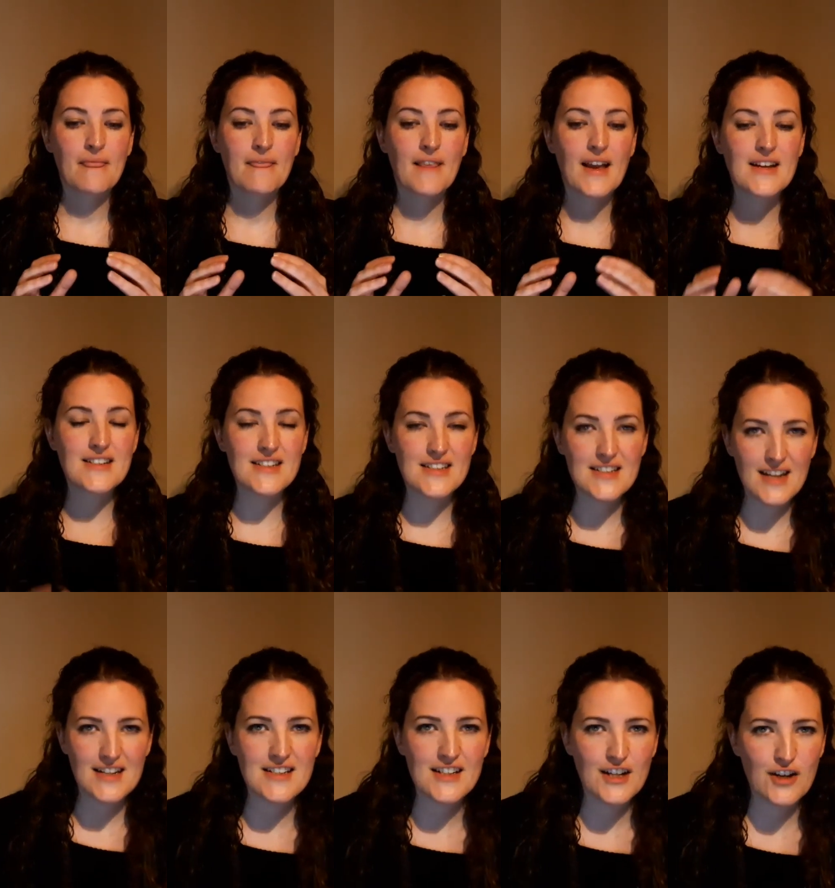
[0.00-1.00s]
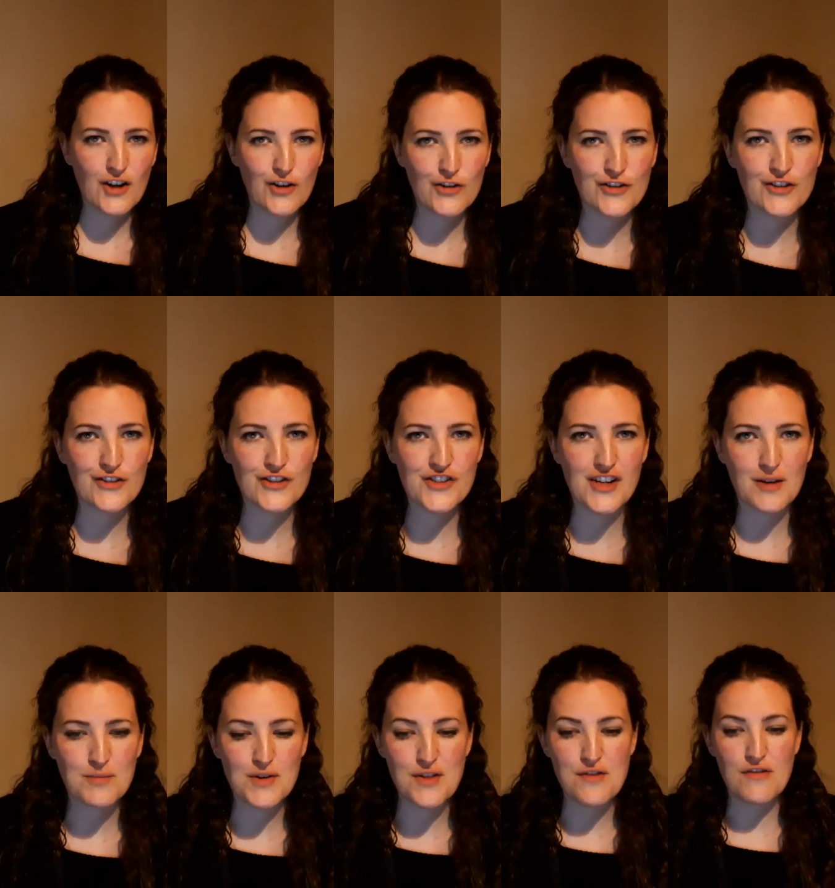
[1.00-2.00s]
As it says in Colossians chapter
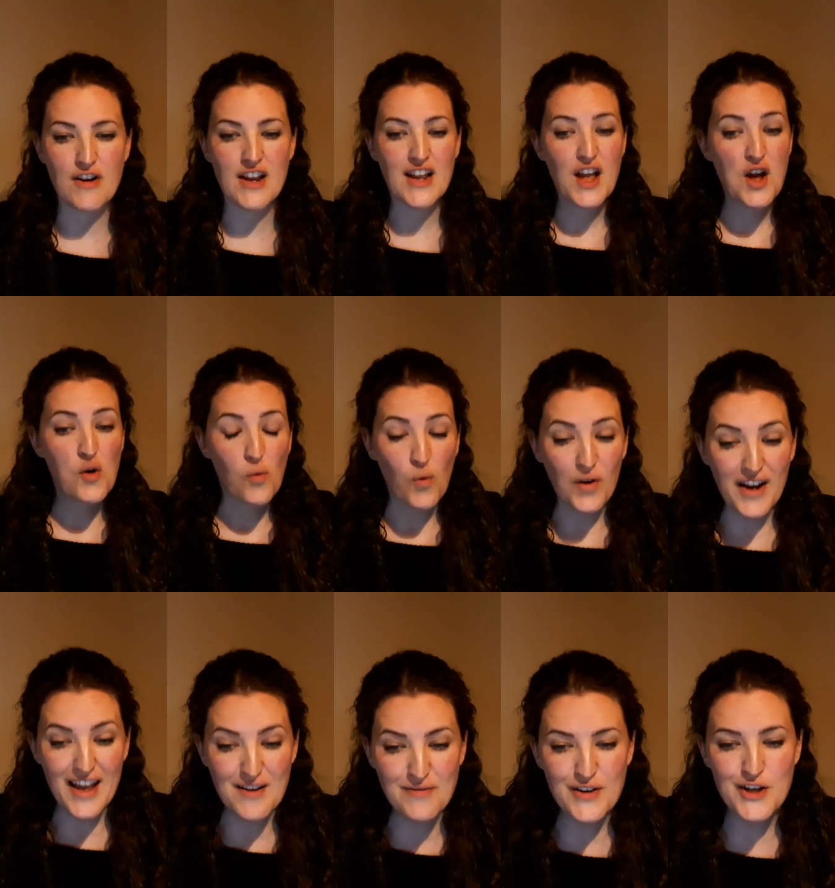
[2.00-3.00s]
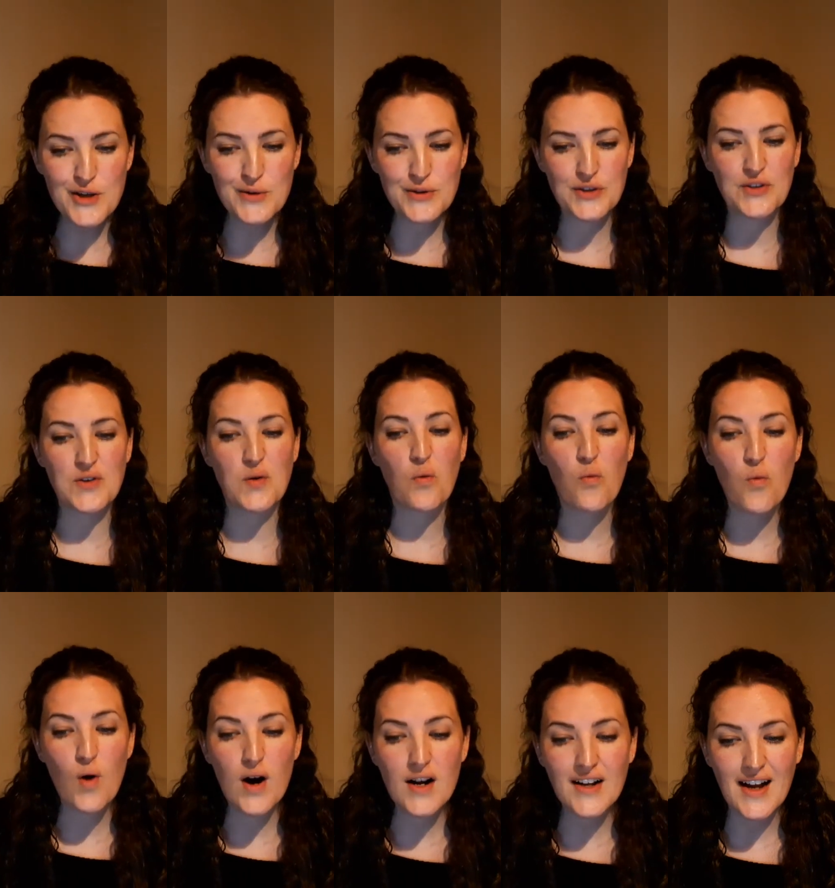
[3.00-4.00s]
3, whatever you do,
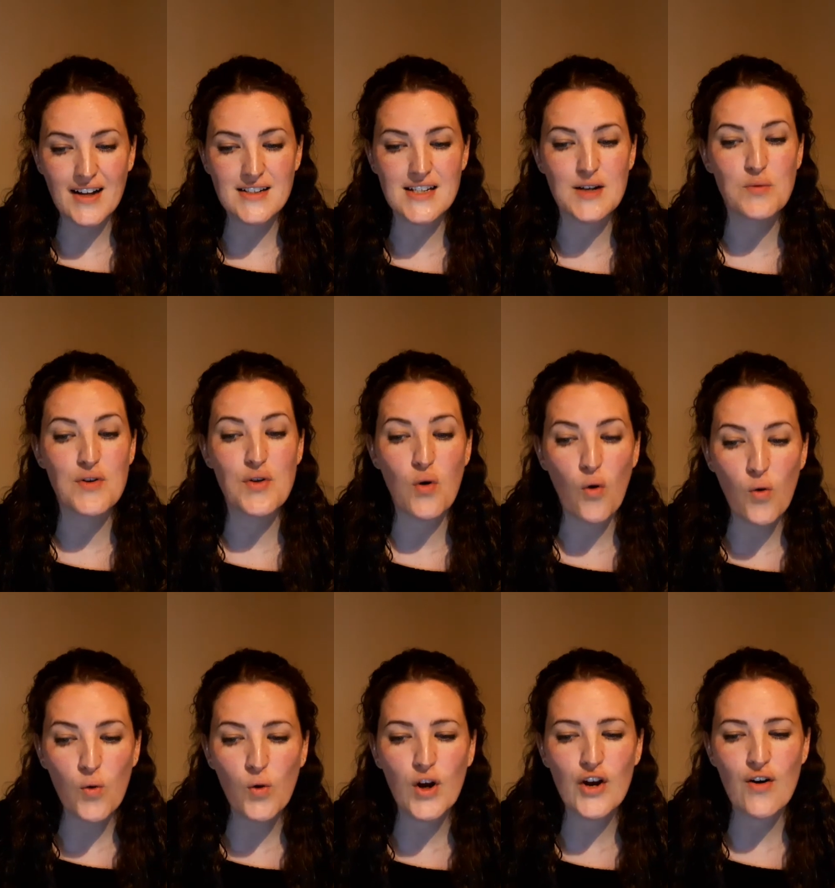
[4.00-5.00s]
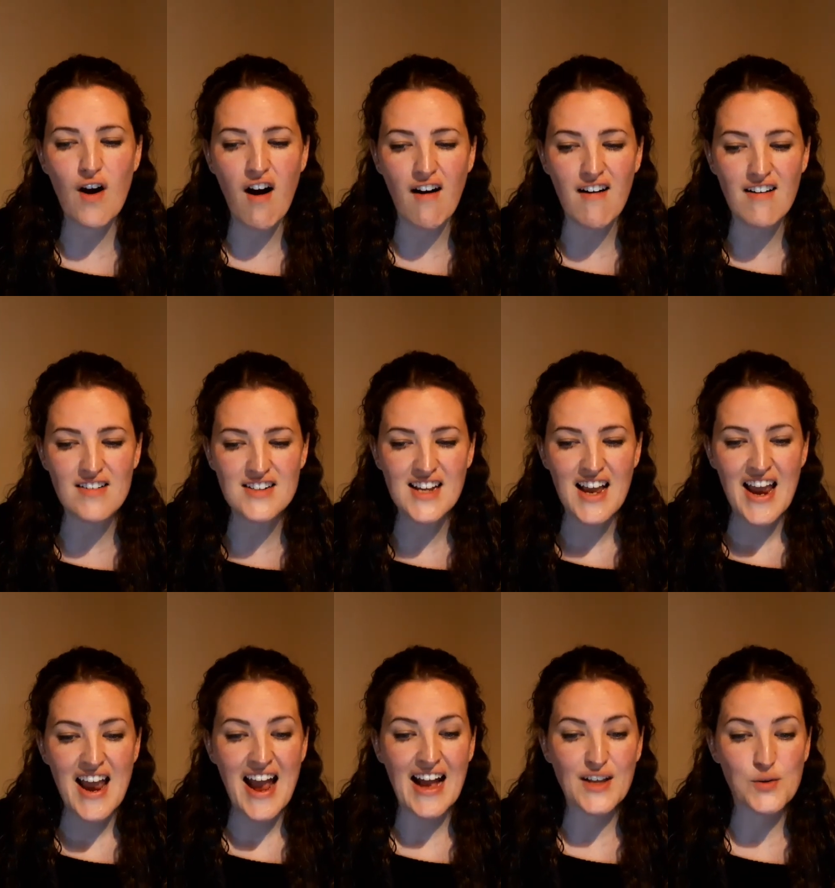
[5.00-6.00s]
work at it with all your heart
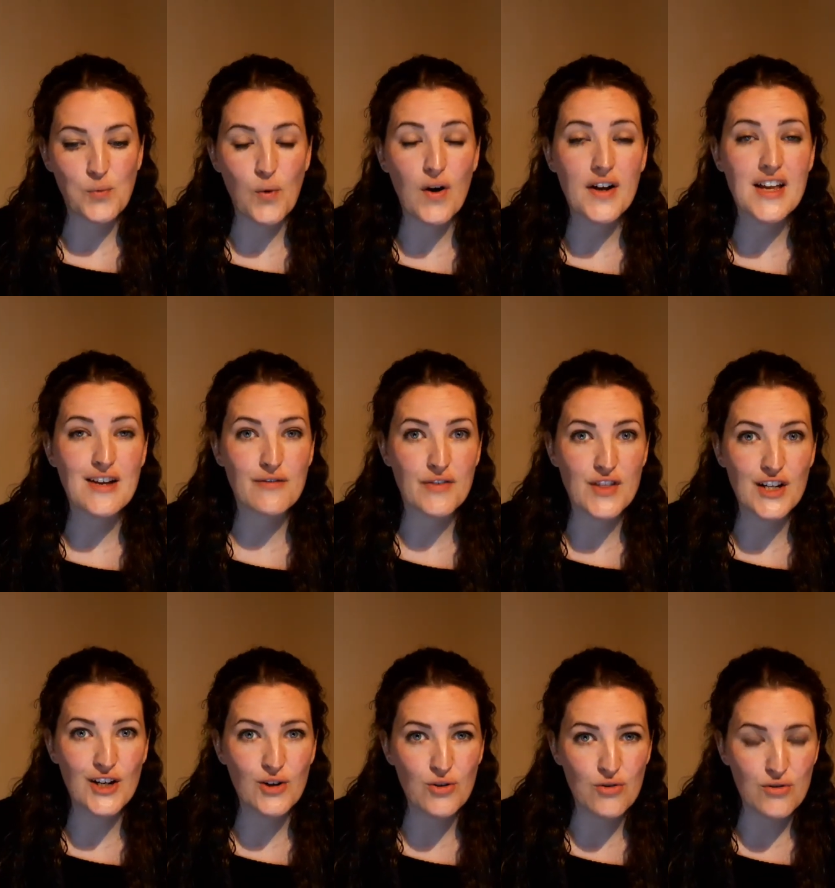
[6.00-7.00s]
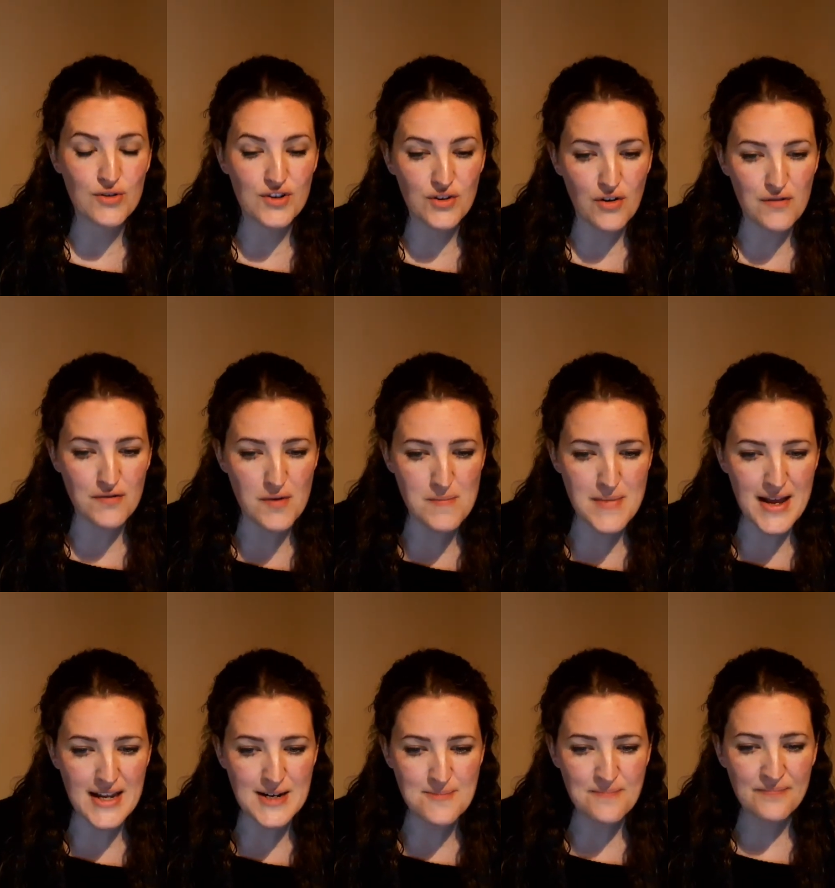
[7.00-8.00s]
as working for the Lord, not for
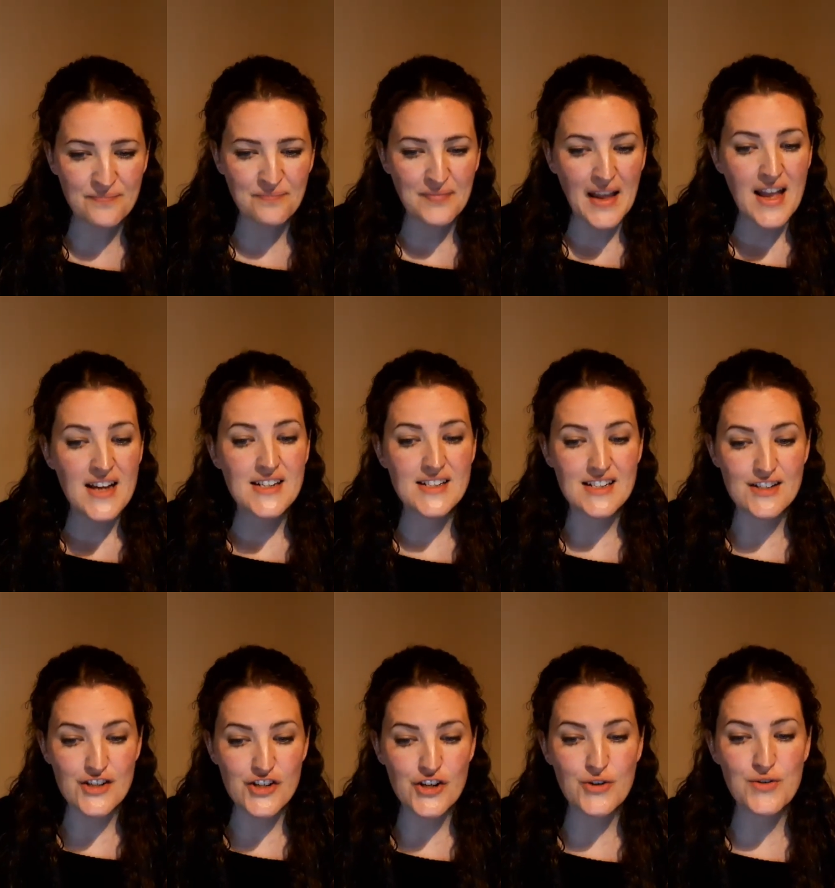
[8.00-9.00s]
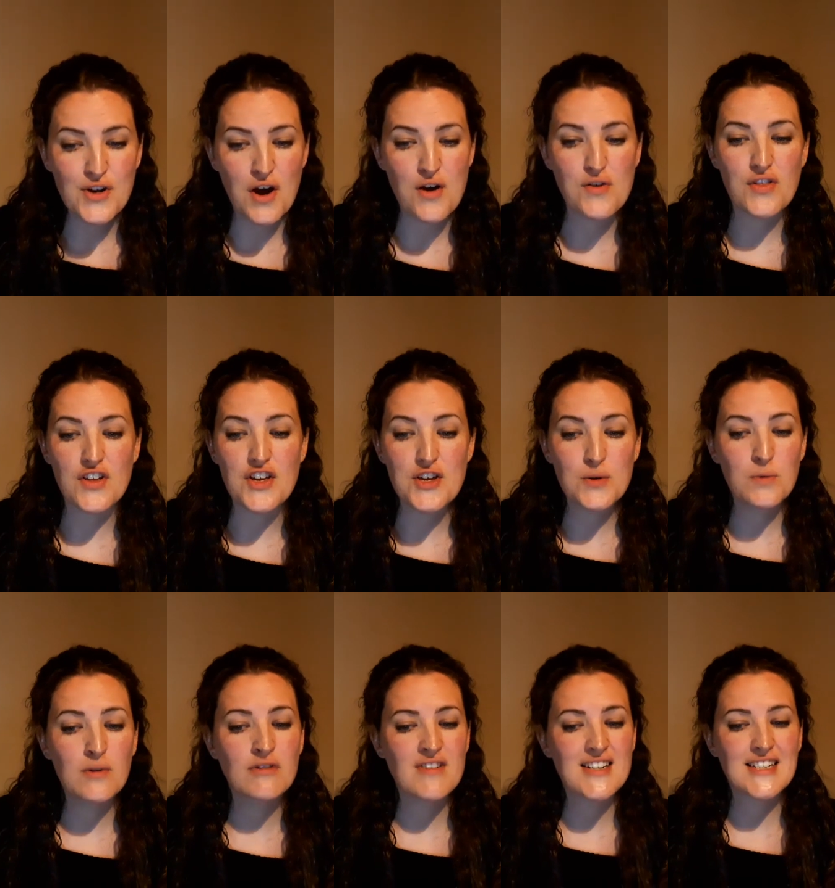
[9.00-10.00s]
men, since you know that you will
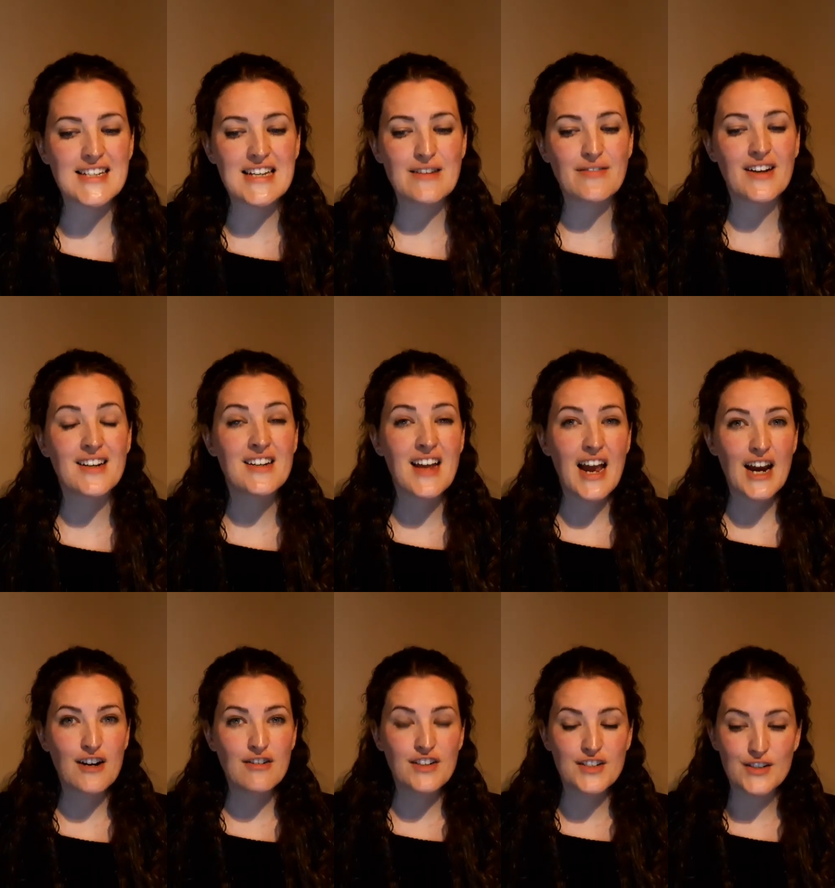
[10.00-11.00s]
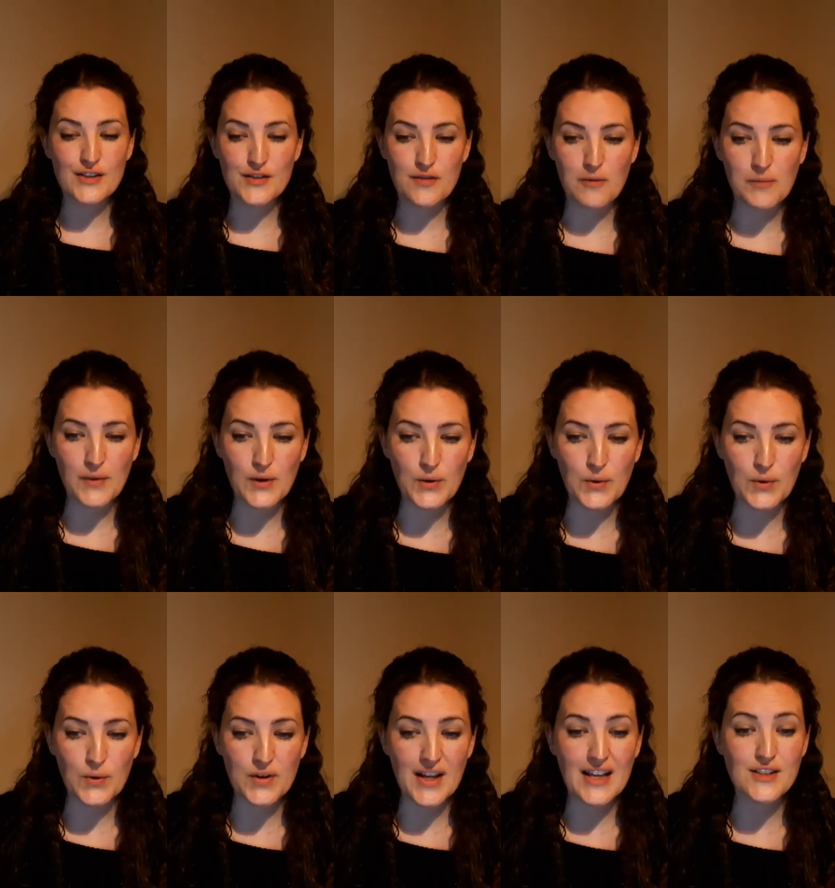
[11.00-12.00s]
receive an inheritance from the Lord
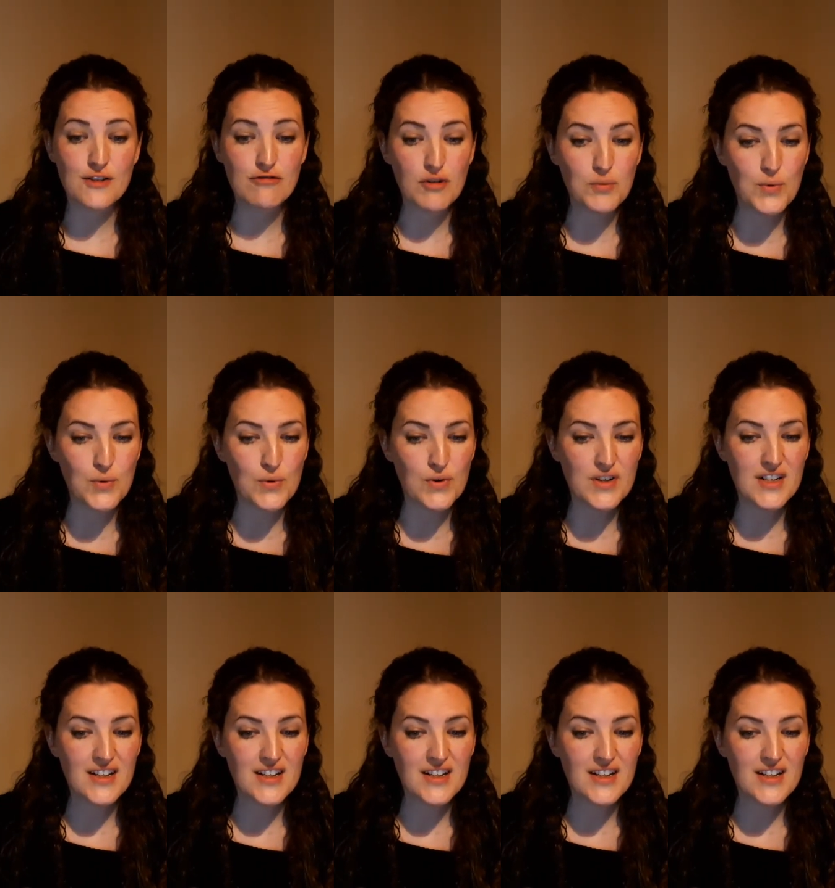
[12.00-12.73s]
as a reward.